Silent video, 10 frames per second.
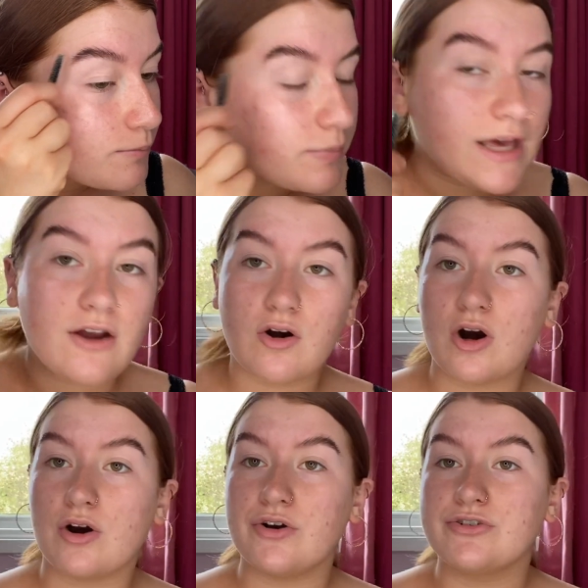get your
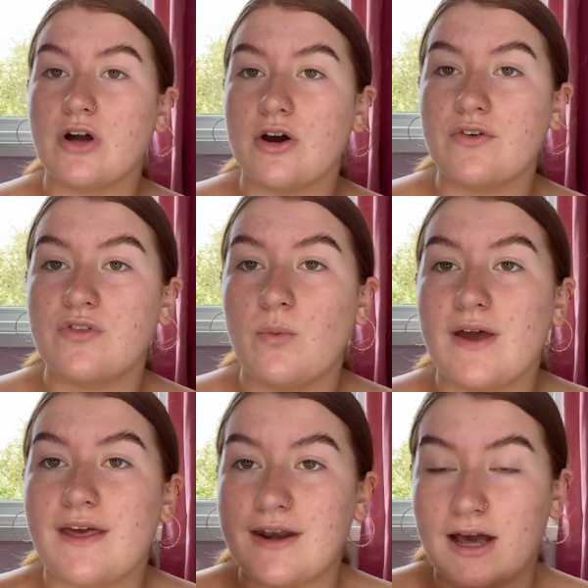hairs out of the way
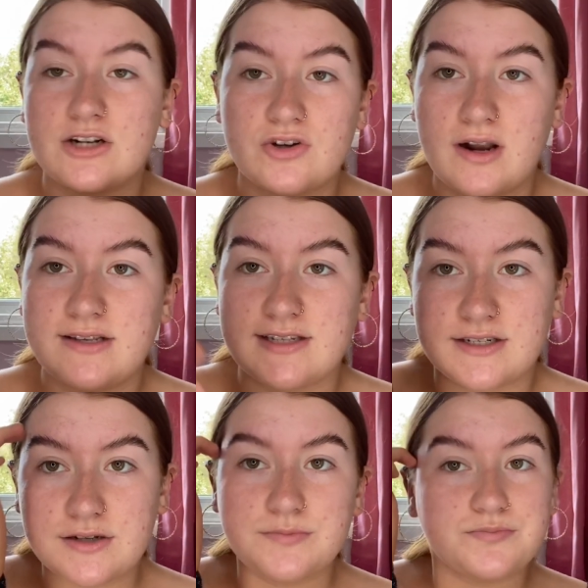they naturally
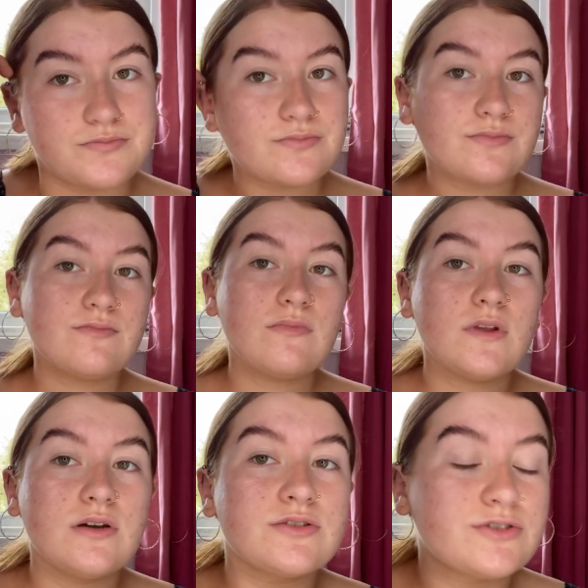sit.
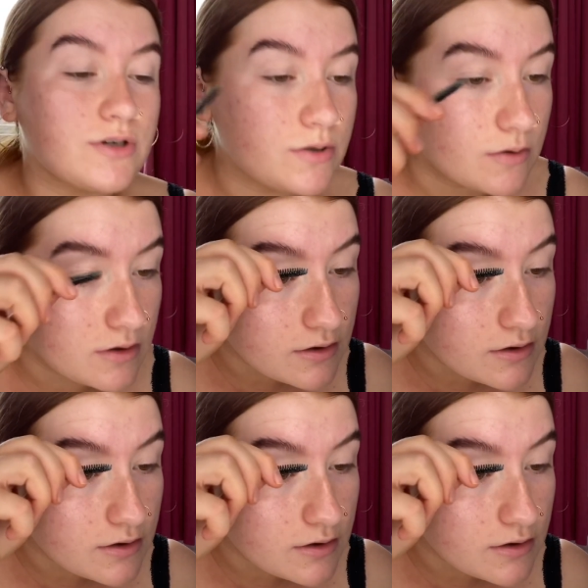So